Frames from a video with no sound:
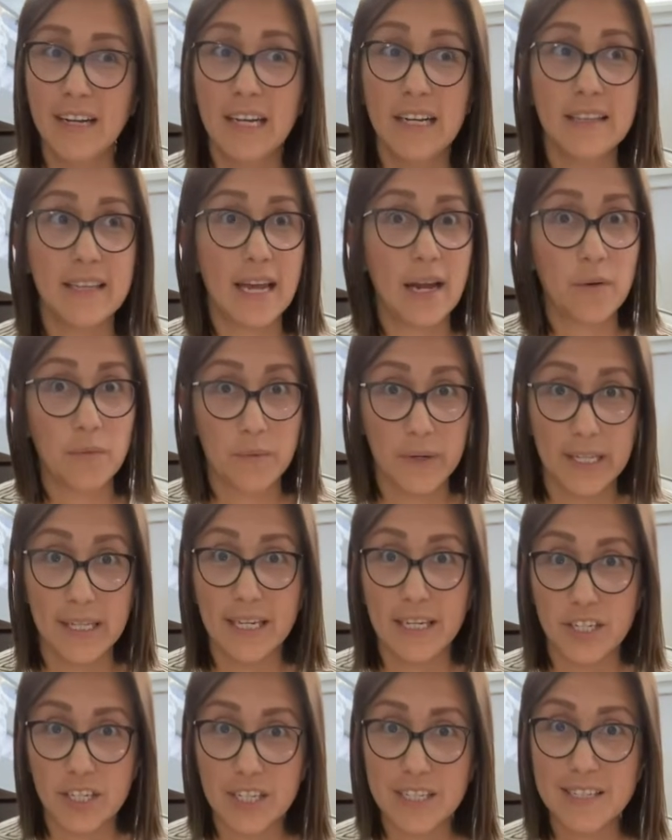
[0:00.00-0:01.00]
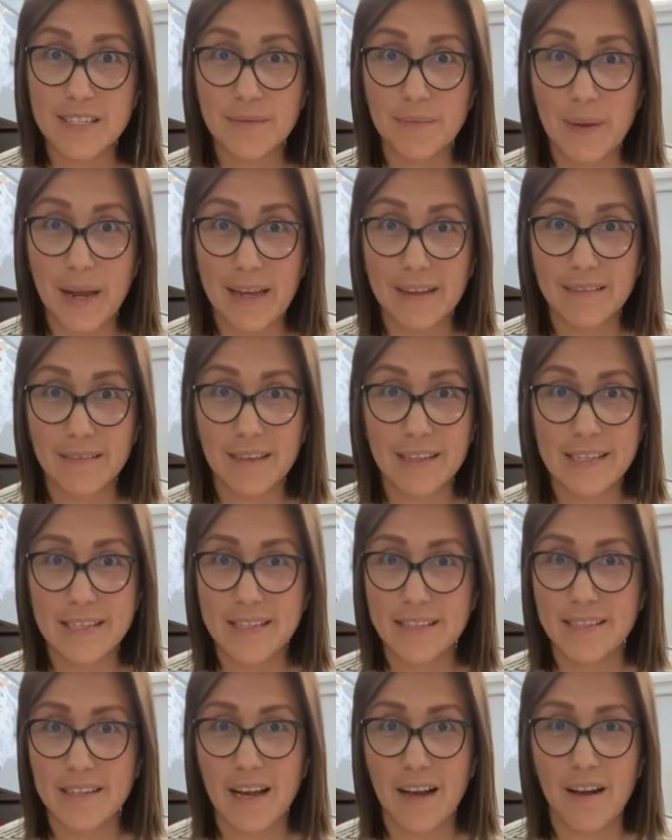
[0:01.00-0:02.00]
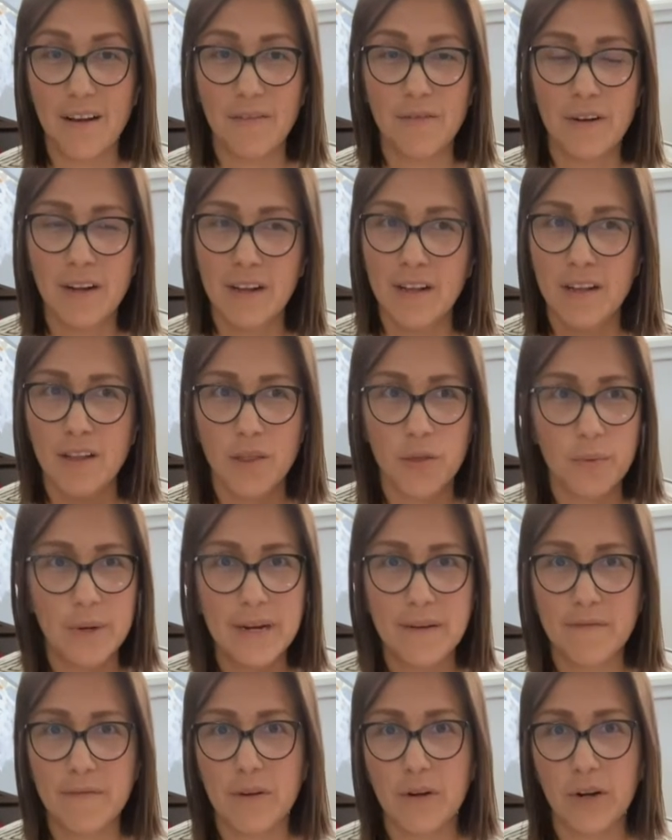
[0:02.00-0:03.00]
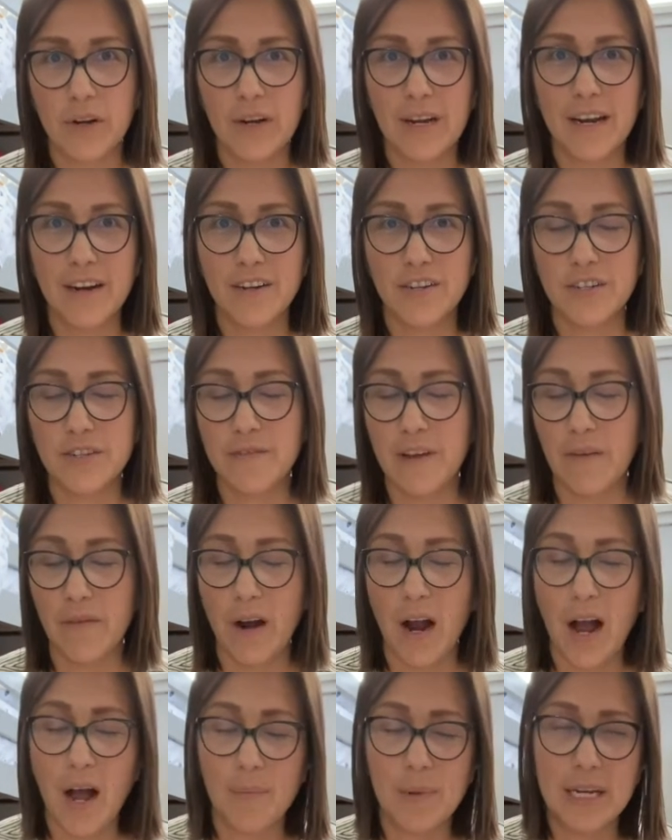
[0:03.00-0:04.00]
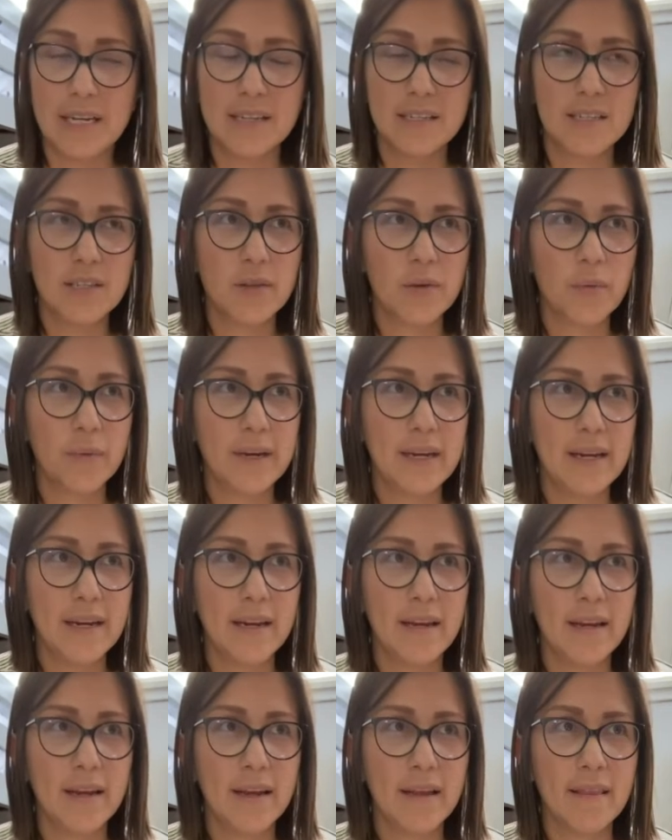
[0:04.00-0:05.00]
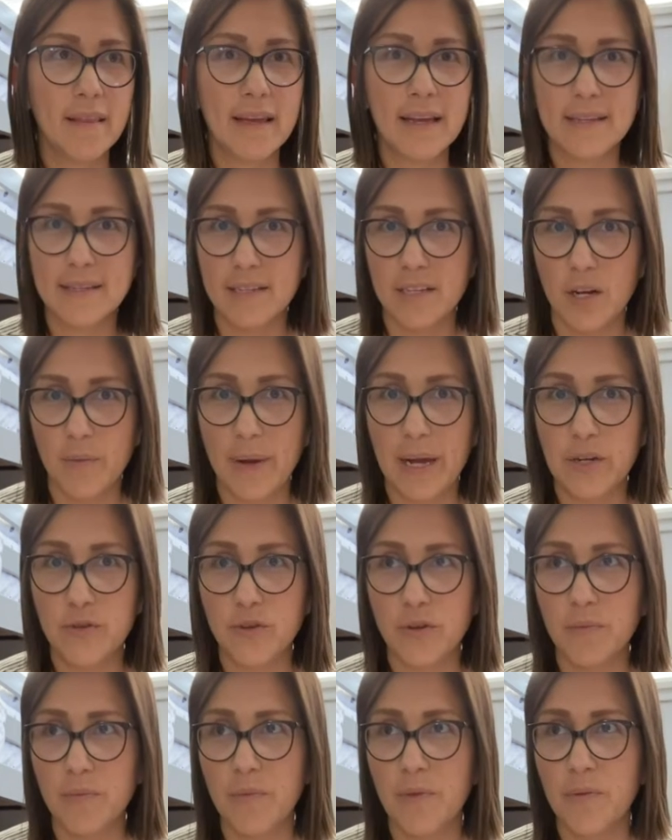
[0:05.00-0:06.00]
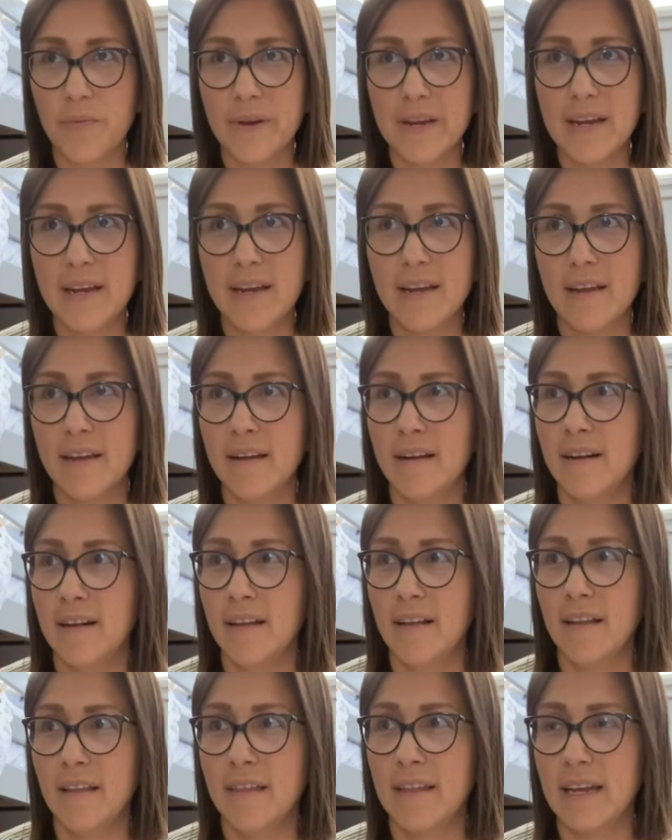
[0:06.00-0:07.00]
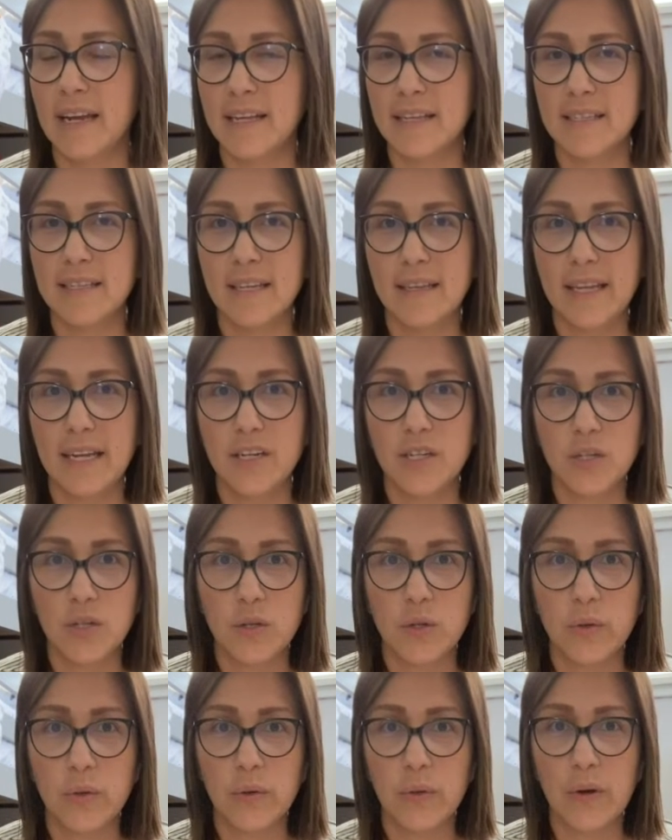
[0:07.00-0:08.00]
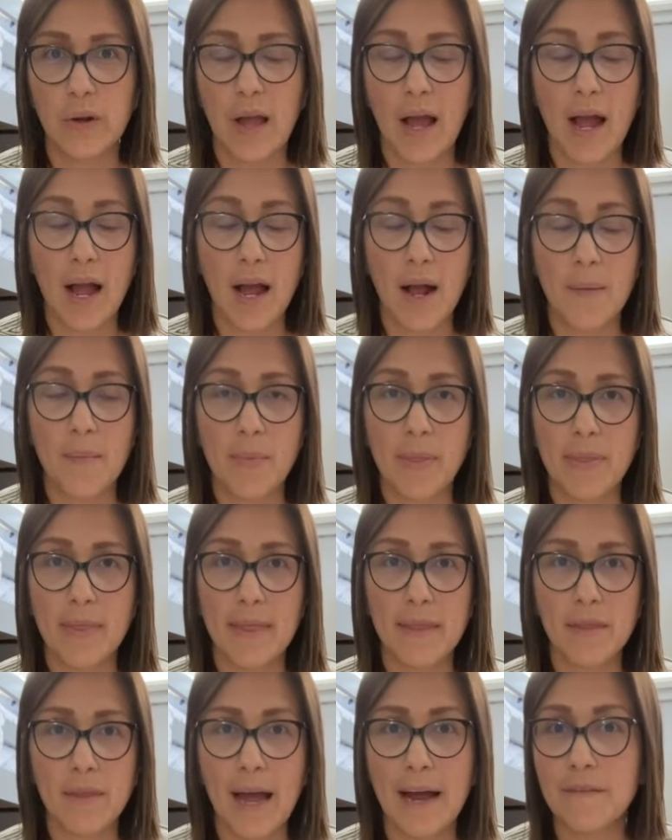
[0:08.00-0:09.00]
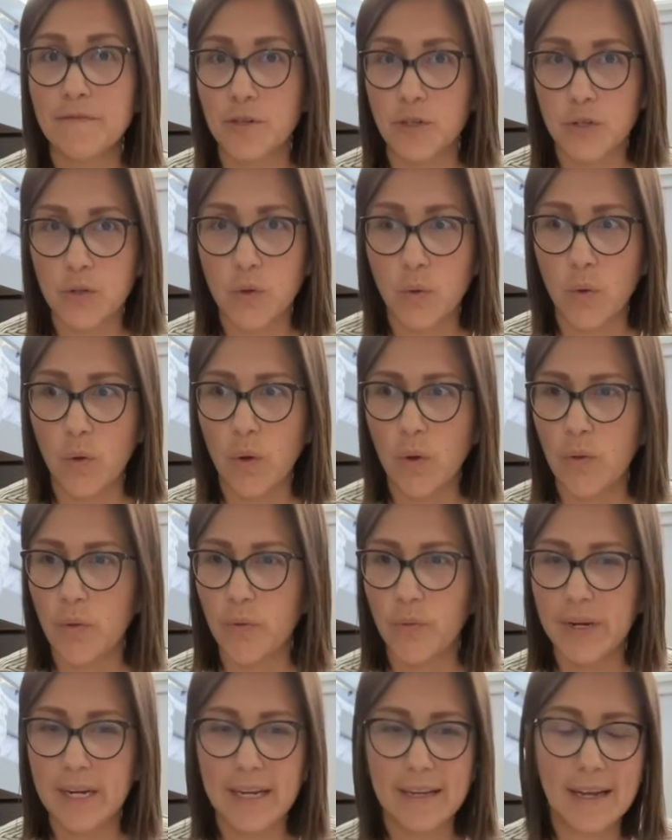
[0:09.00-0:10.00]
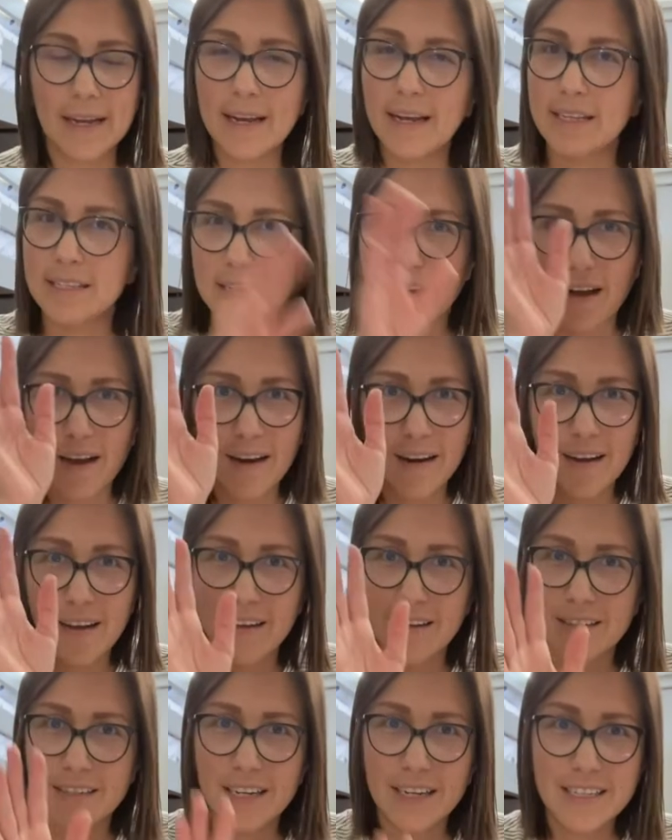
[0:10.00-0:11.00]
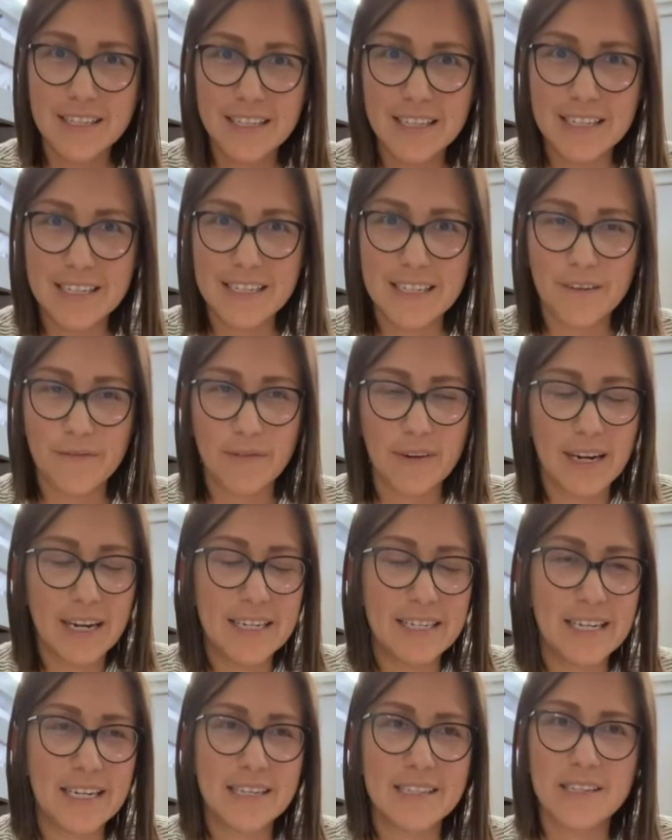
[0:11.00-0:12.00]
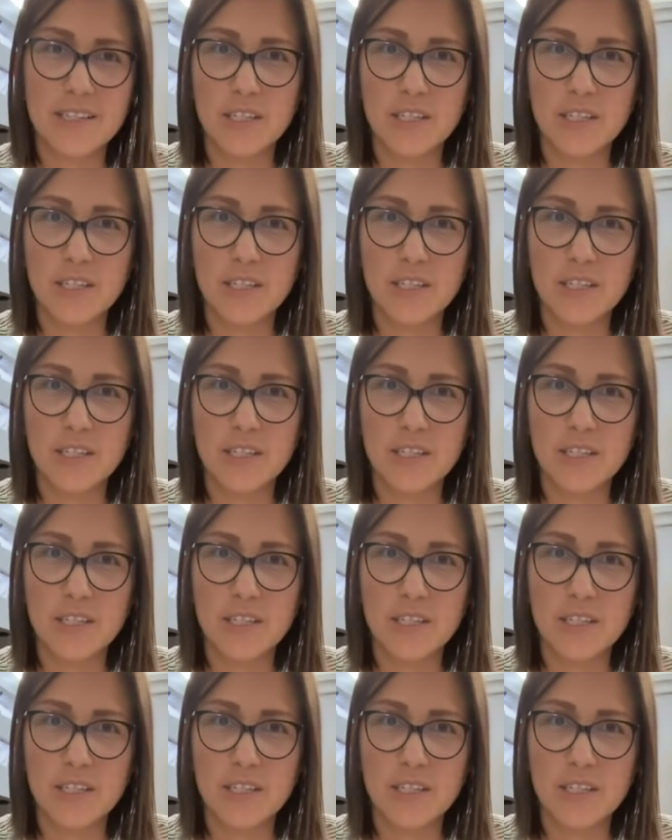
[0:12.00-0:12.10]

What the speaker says: they really just make lists of 3 of your character's favorite hobbies, 3 things in their bedroom, 3 things that they do after school, 3, like it's got tons of these different ideas.